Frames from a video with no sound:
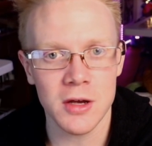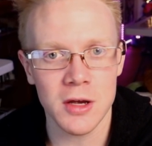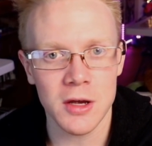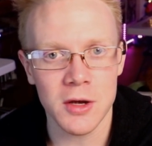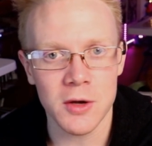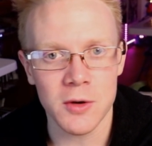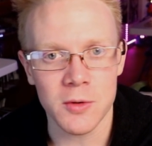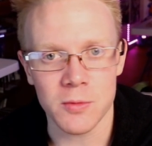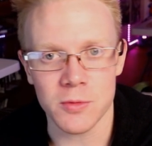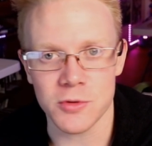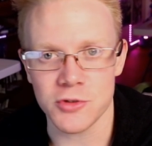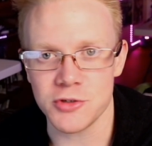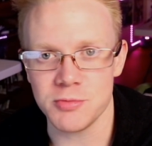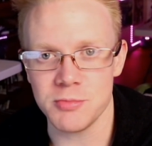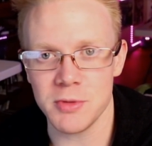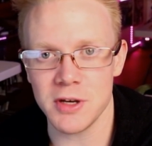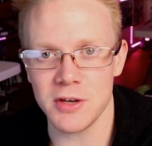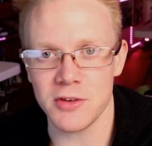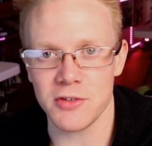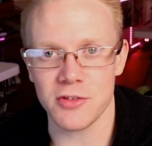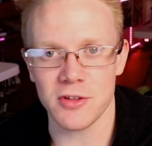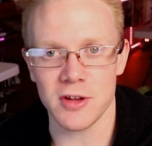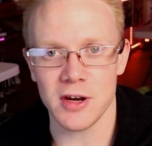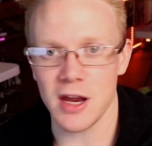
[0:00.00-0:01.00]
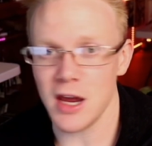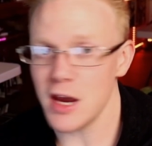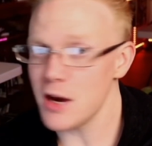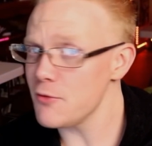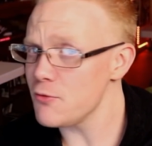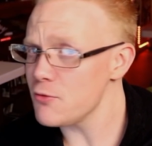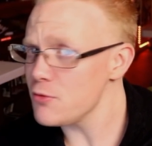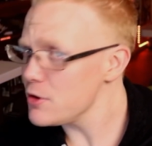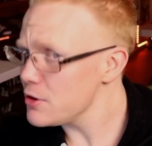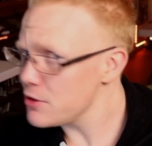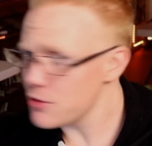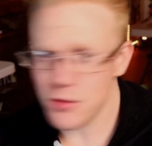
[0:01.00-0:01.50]
which means that
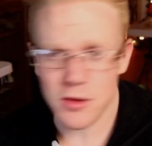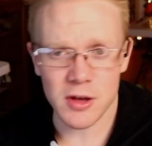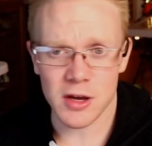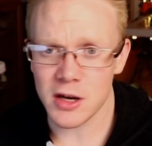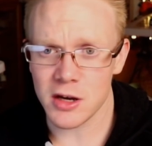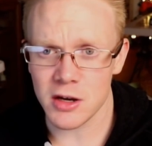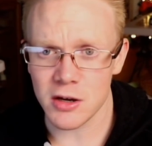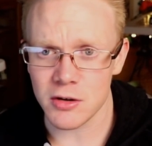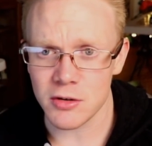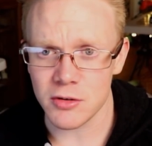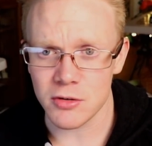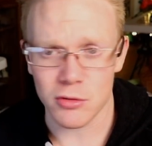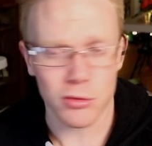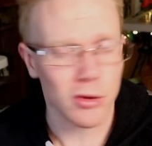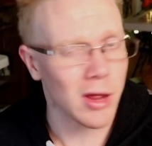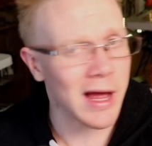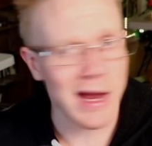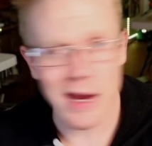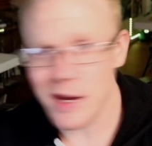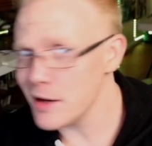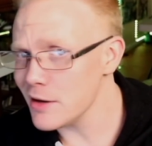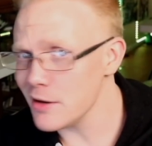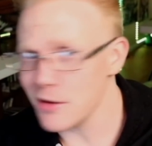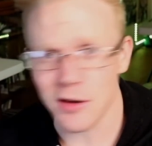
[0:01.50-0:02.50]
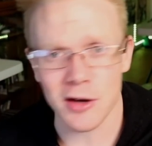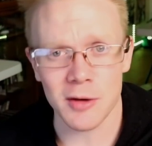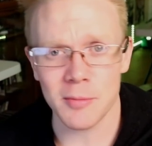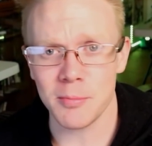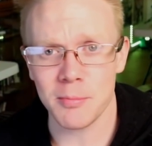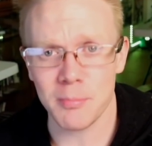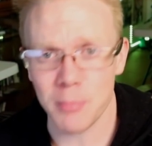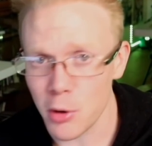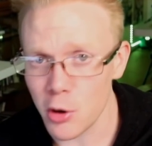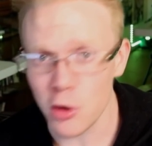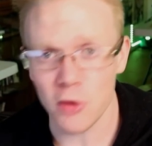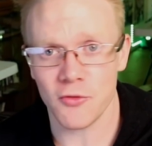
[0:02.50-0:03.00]
everything lined
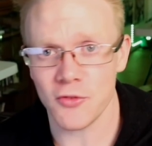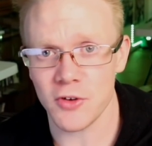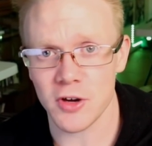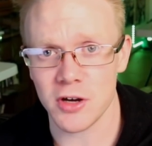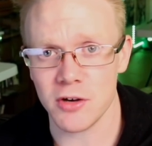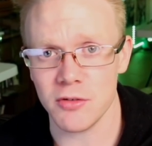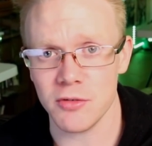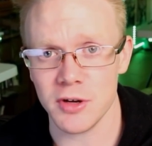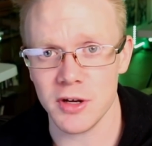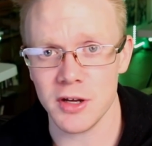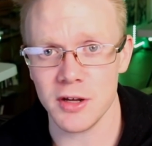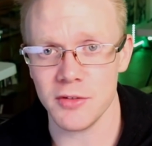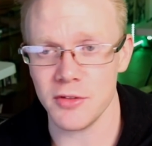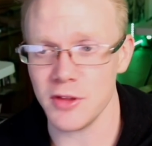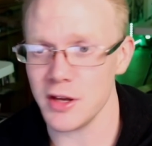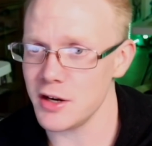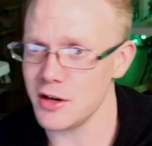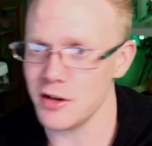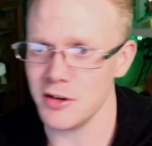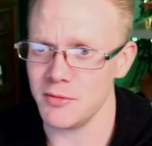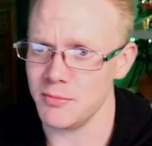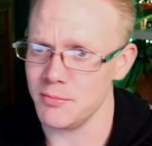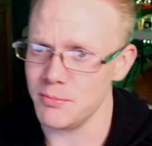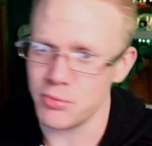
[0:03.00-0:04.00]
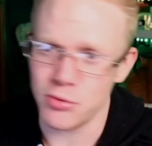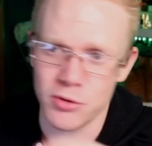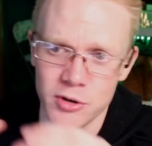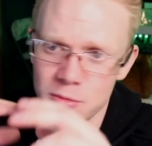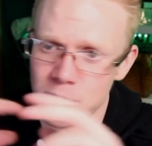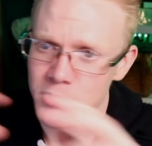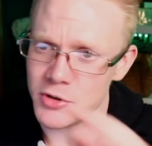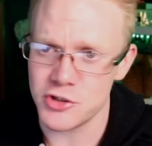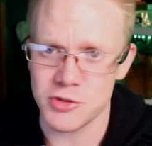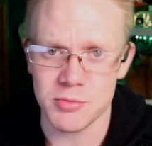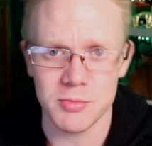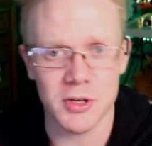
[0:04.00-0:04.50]
up perfectly. They could pretty
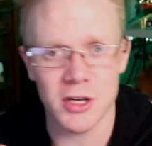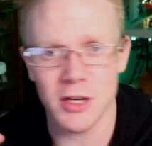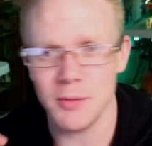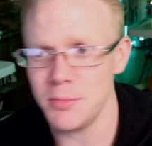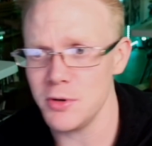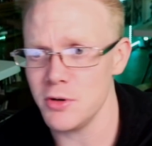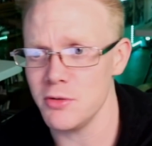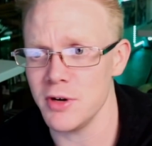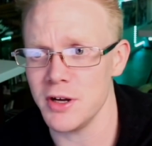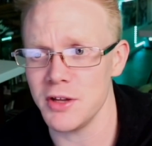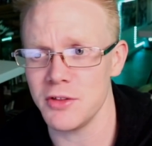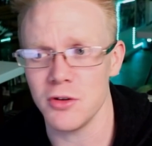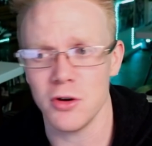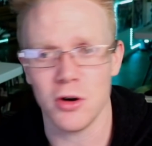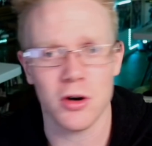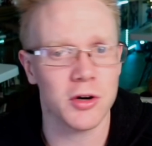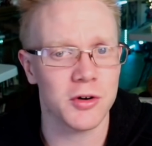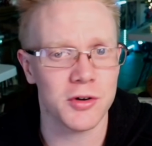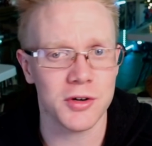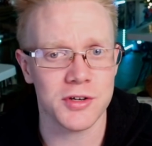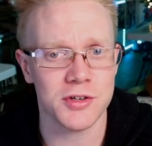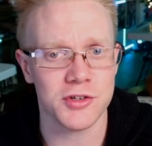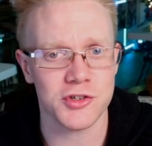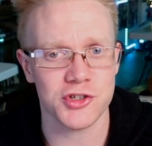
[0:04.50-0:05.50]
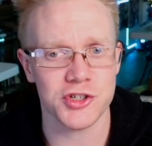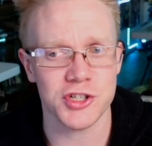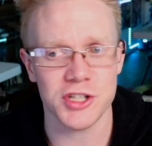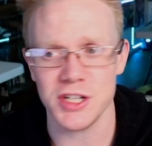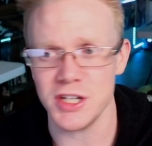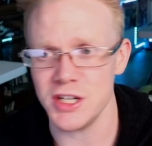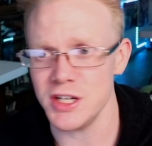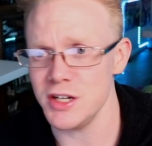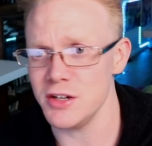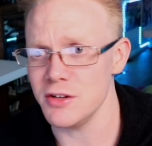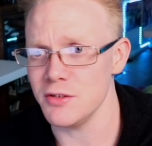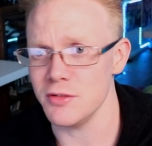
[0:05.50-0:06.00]
much manipulate the
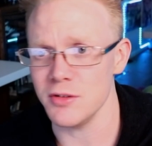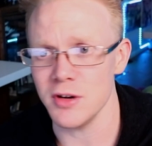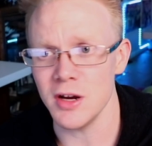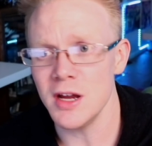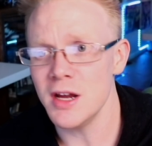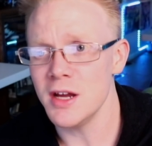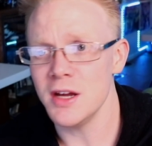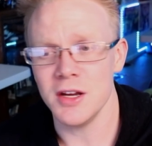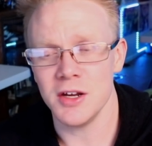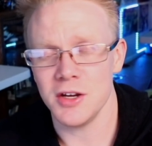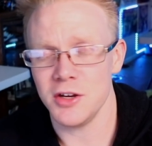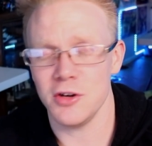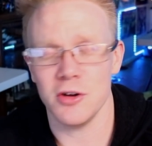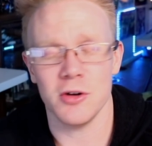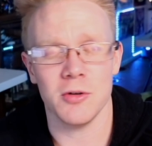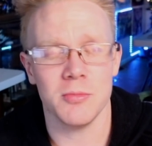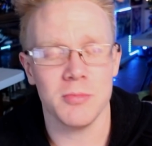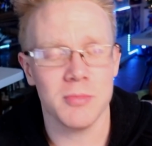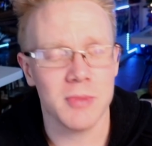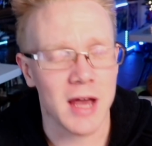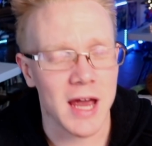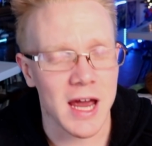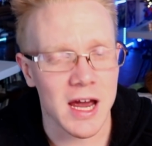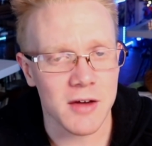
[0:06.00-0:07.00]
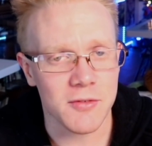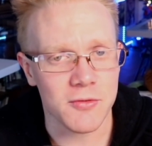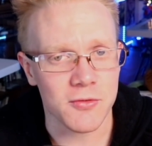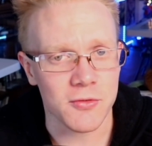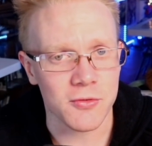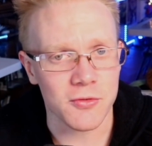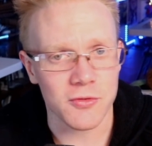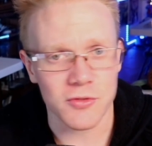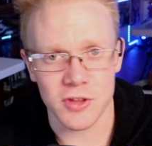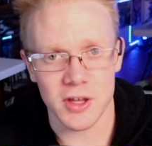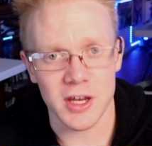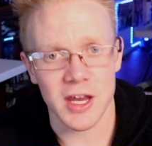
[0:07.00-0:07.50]
RNG or,
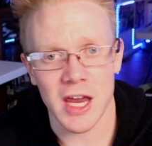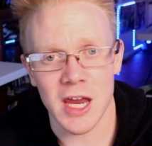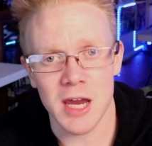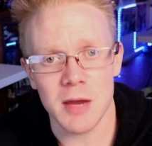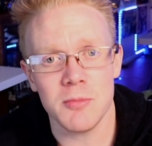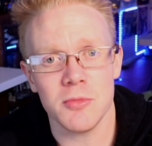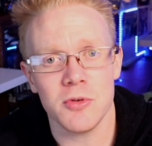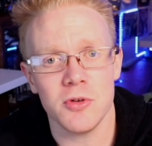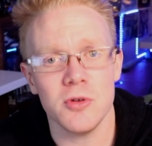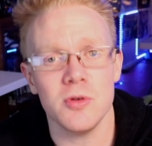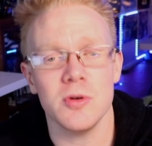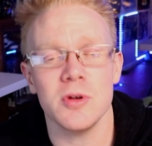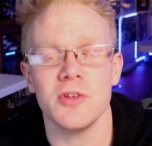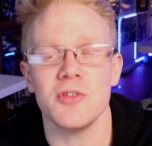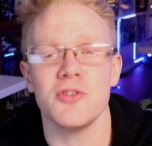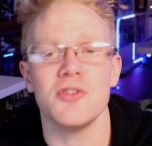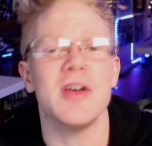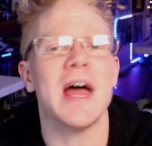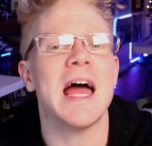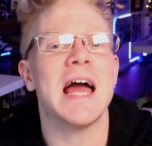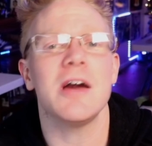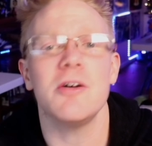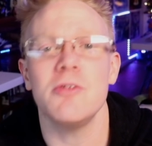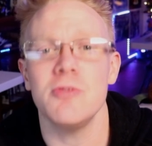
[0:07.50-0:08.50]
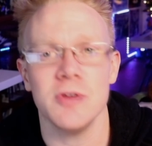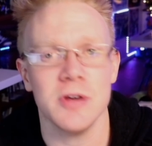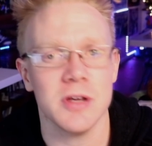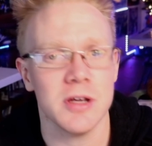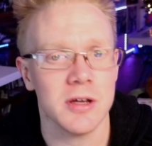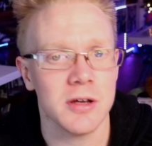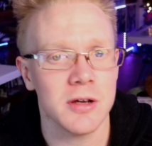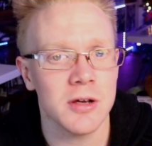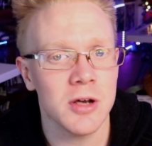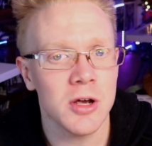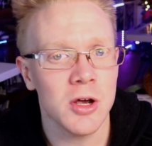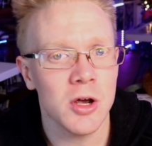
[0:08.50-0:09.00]
have the game do
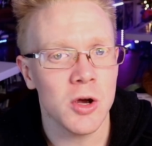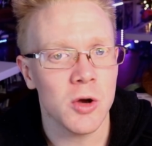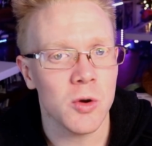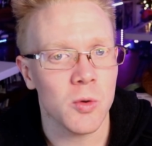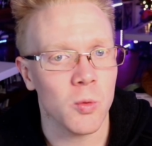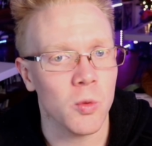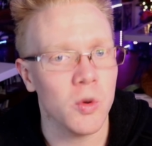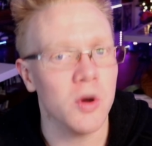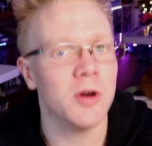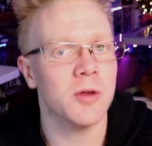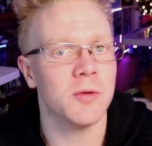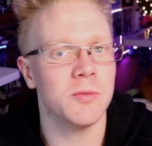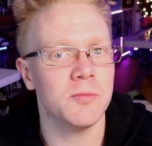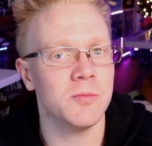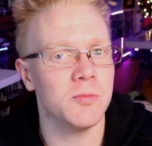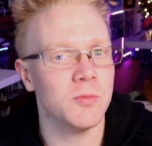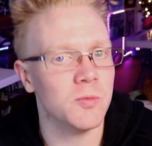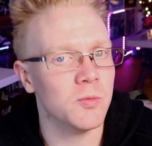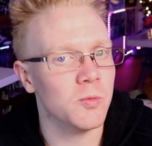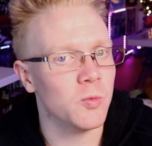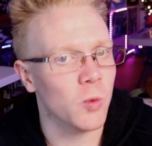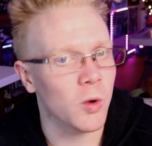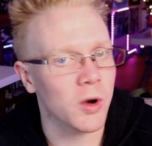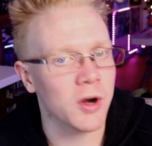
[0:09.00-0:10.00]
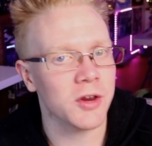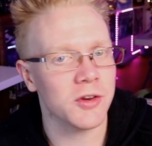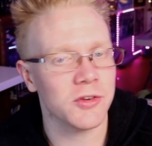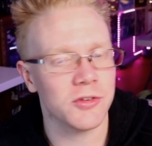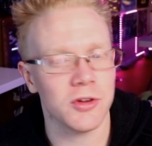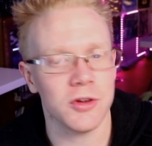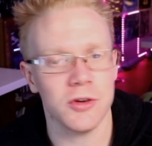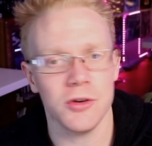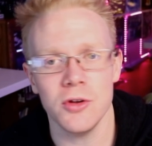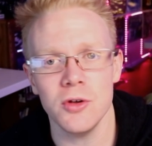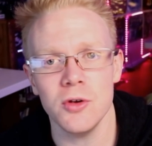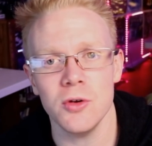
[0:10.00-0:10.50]
exactly what it wanted
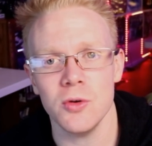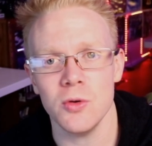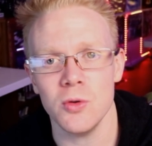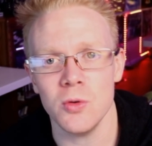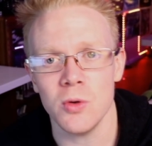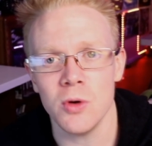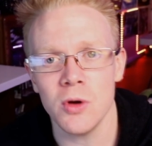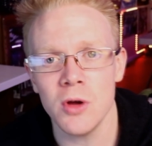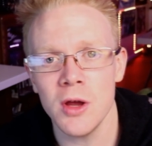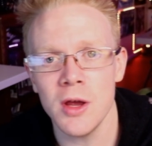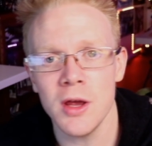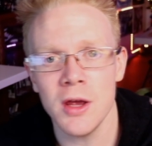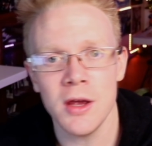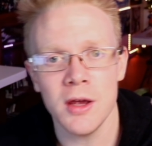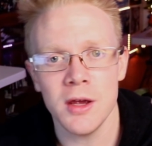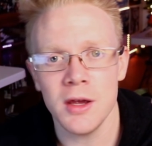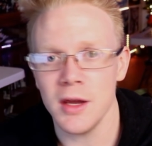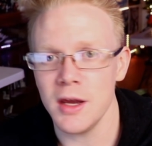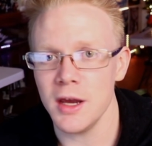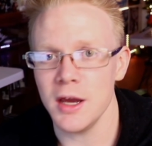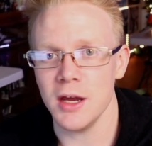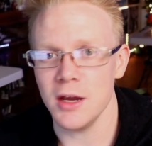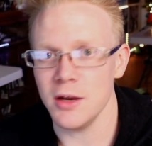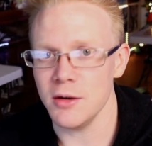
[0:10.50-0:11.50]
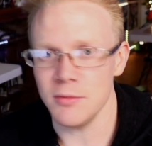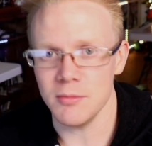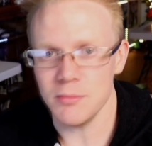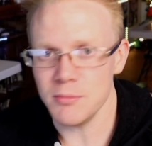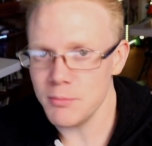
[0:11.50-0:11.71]
to do in